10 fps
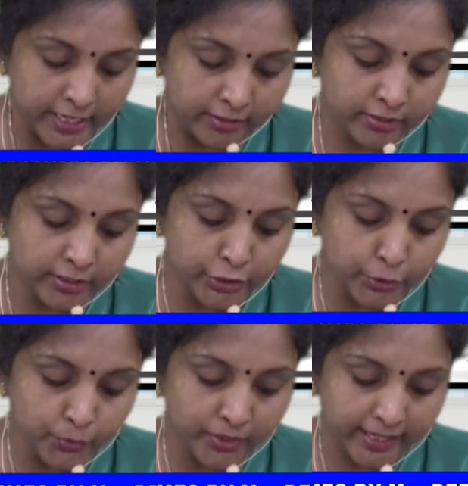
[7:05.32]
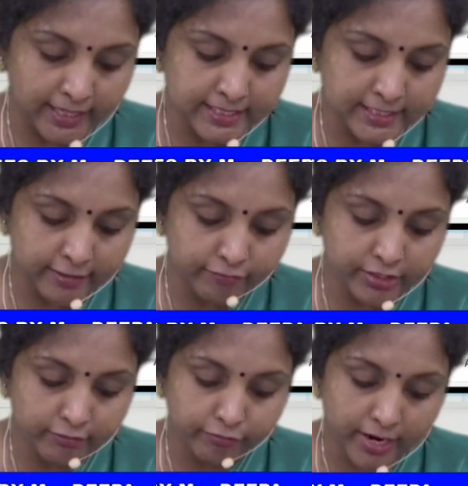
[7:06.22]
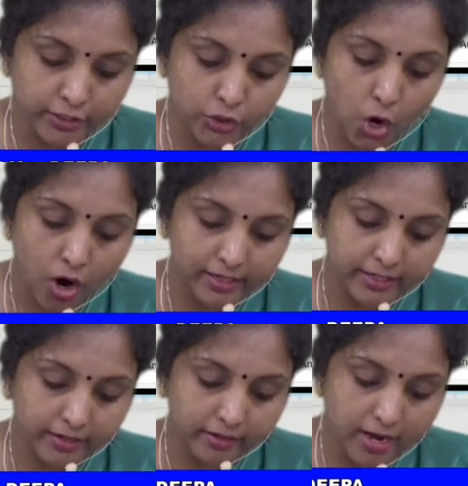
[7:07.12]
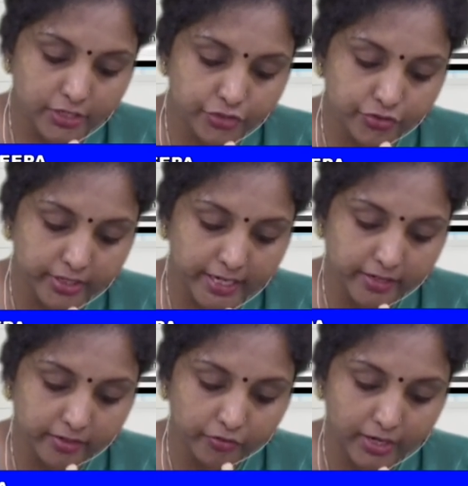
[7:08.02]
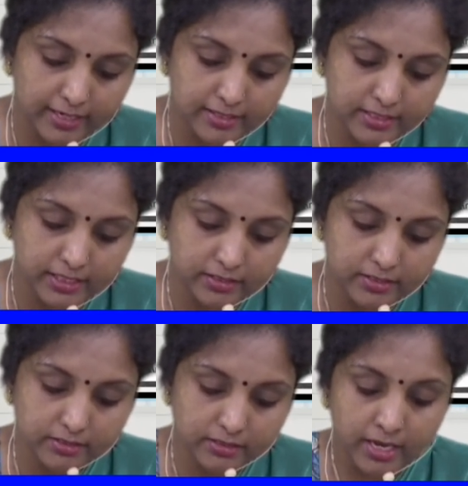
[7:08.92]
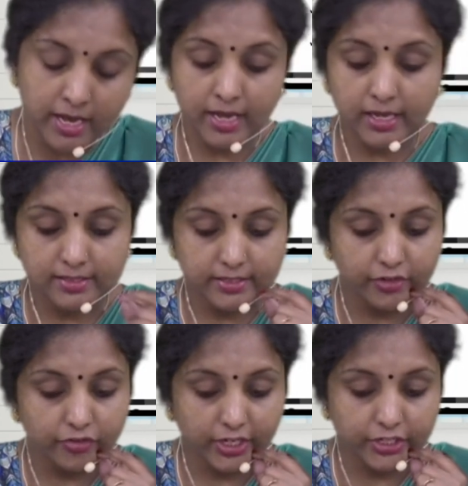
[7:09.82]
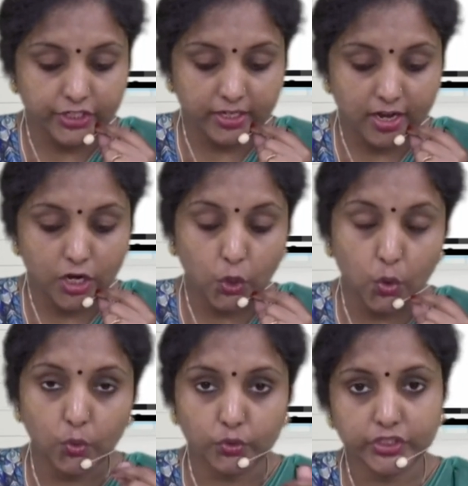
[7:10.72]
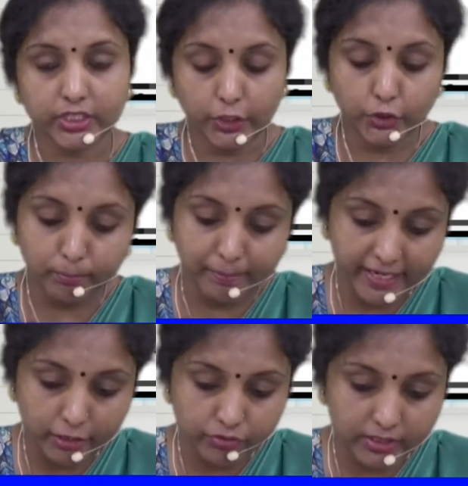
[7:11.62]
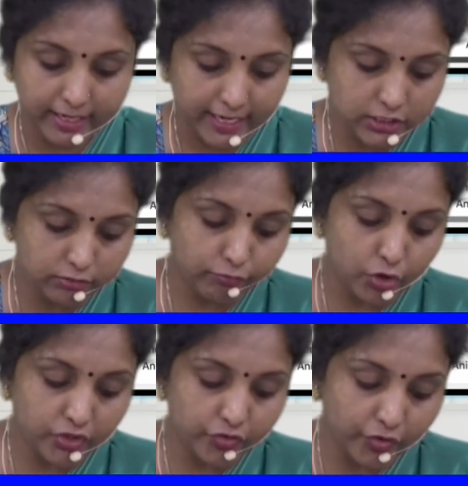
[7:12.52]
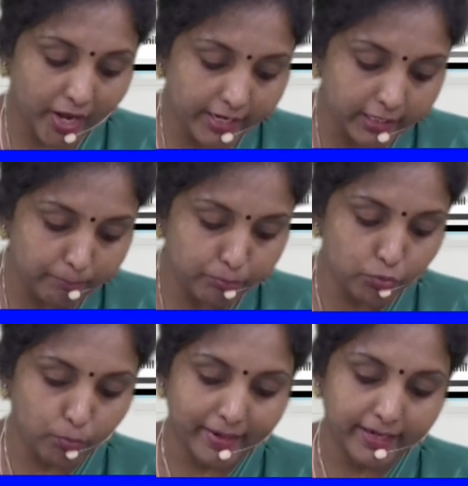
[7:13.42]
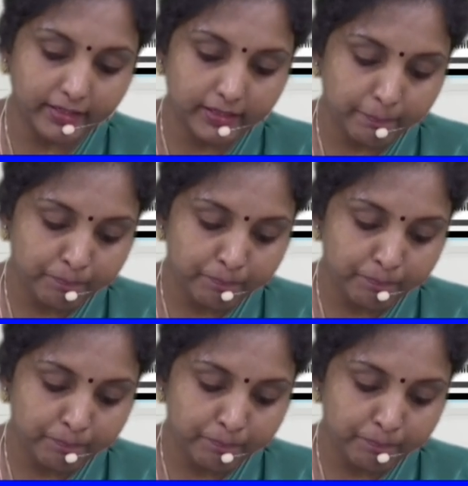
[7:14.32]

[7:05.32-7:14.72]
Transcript: The new Rail Safety Fund called Rashtriya Rail Sanrakshana Kosh to be utilized for track improvement,